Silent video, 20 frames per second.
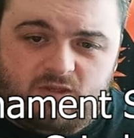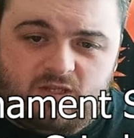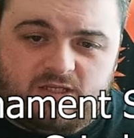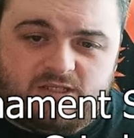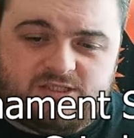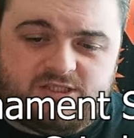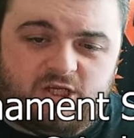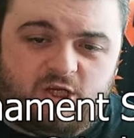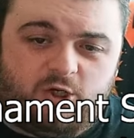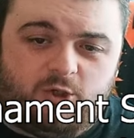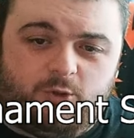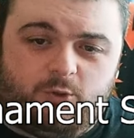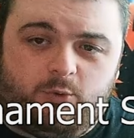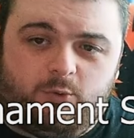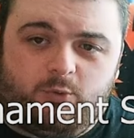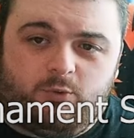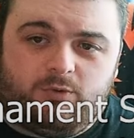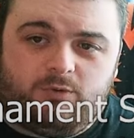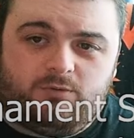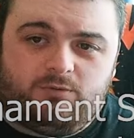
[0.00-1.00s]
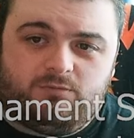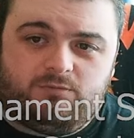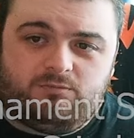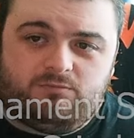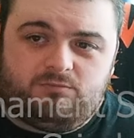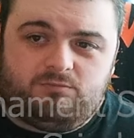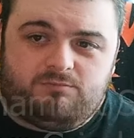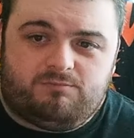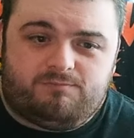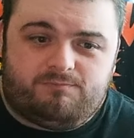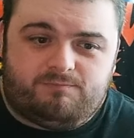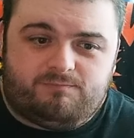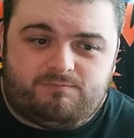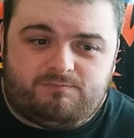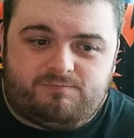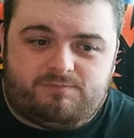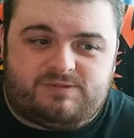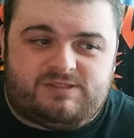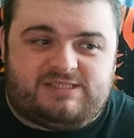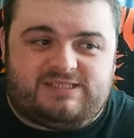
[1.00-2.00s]
So
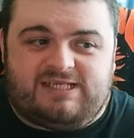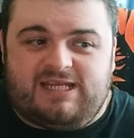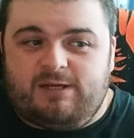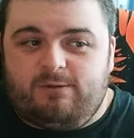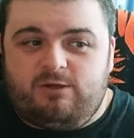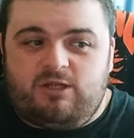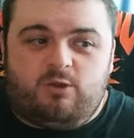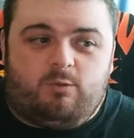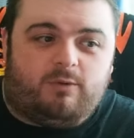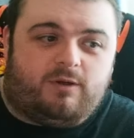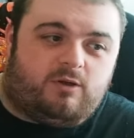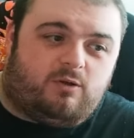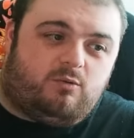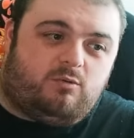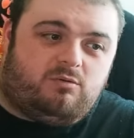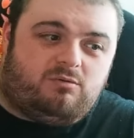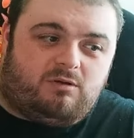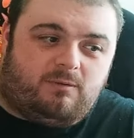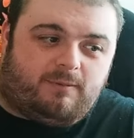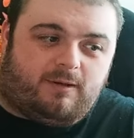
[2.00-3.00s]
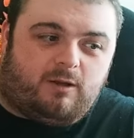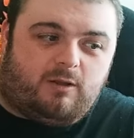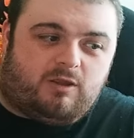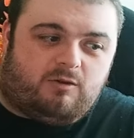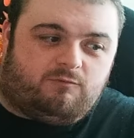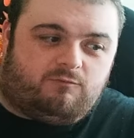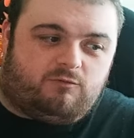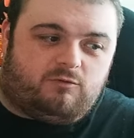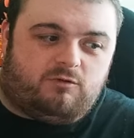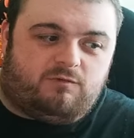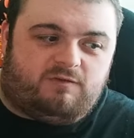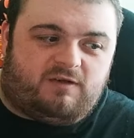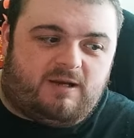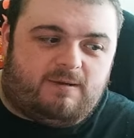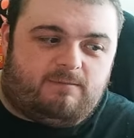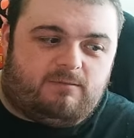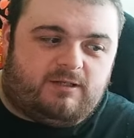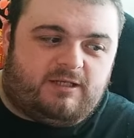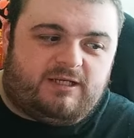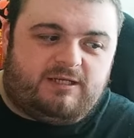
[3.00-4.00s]
say what you will about the Royal
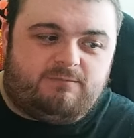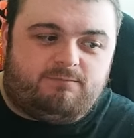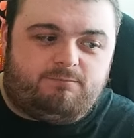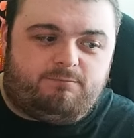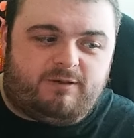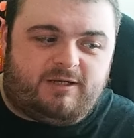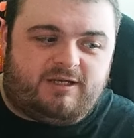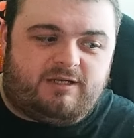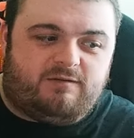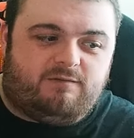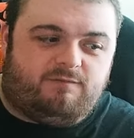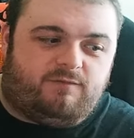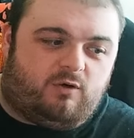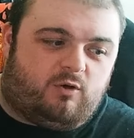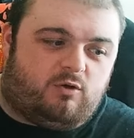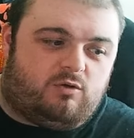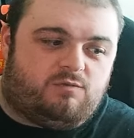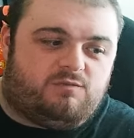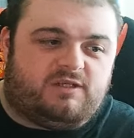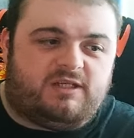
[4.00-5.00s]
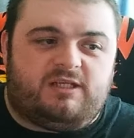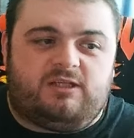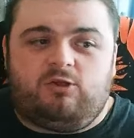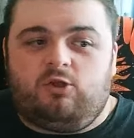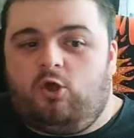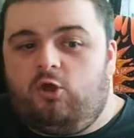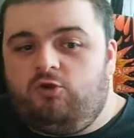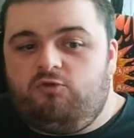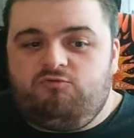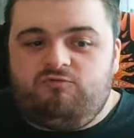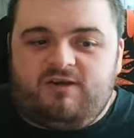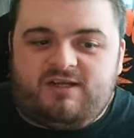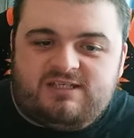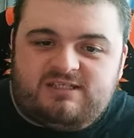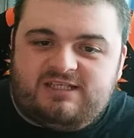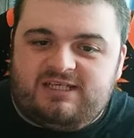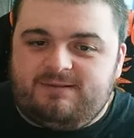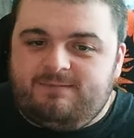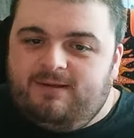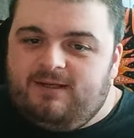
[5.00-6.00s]
Family being involved in
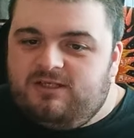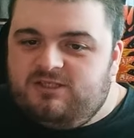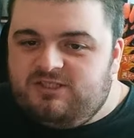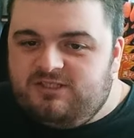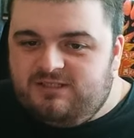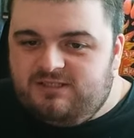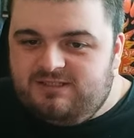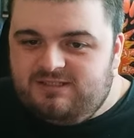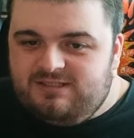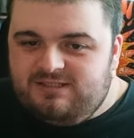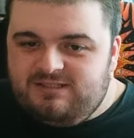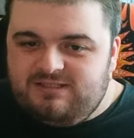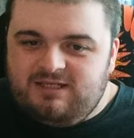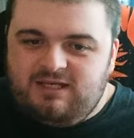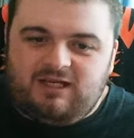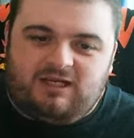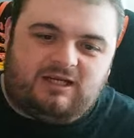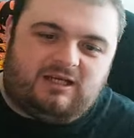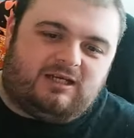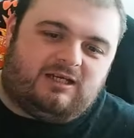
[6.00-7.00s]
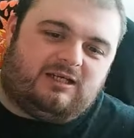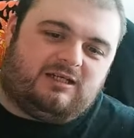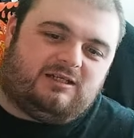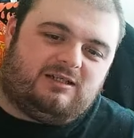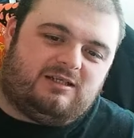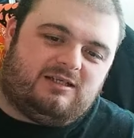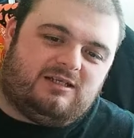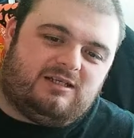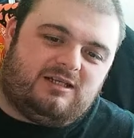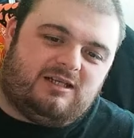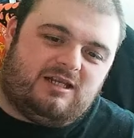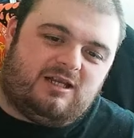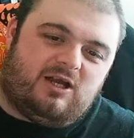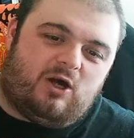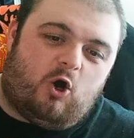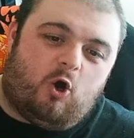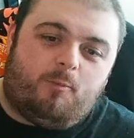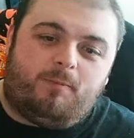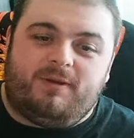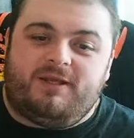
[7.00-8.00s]
non-wrestling matches,
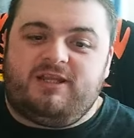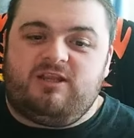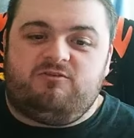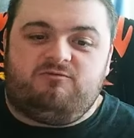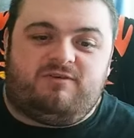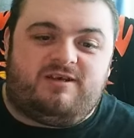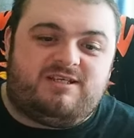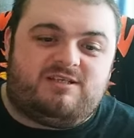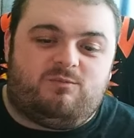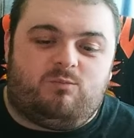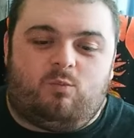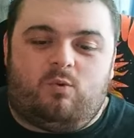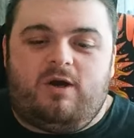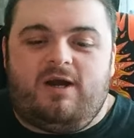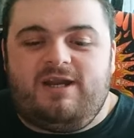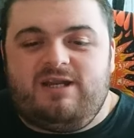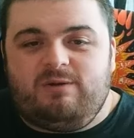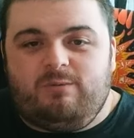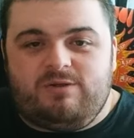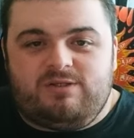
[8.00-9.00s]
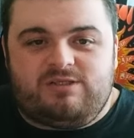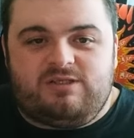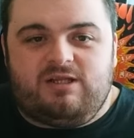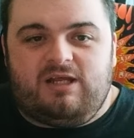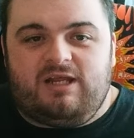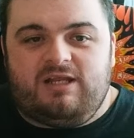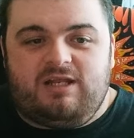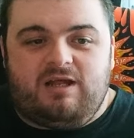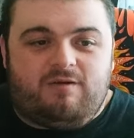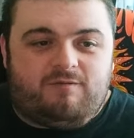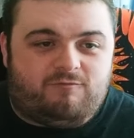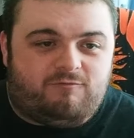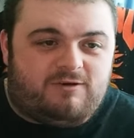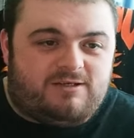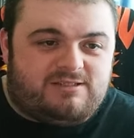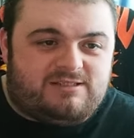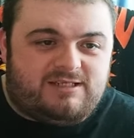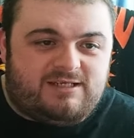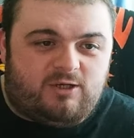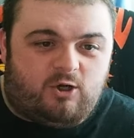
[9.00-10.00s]
or being the reason why there wasn't enough
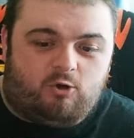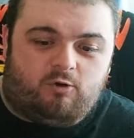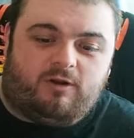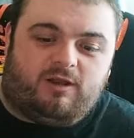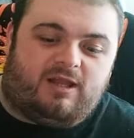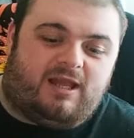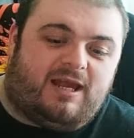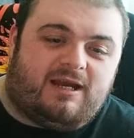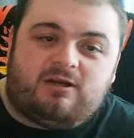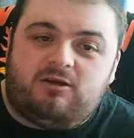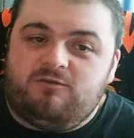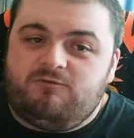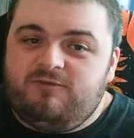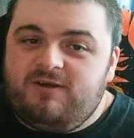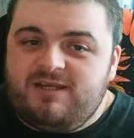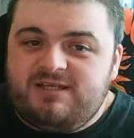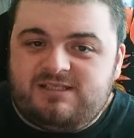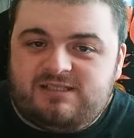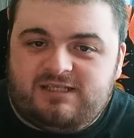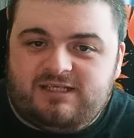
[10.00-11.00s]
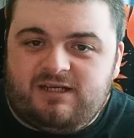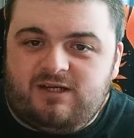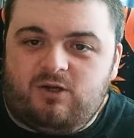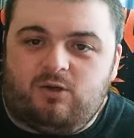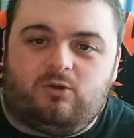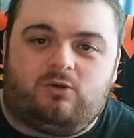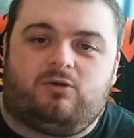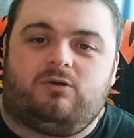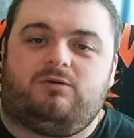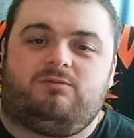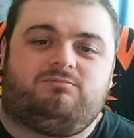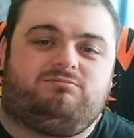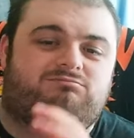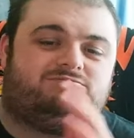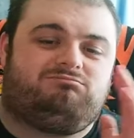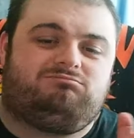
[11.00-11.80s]
wrestling, or a lack of wrestling, or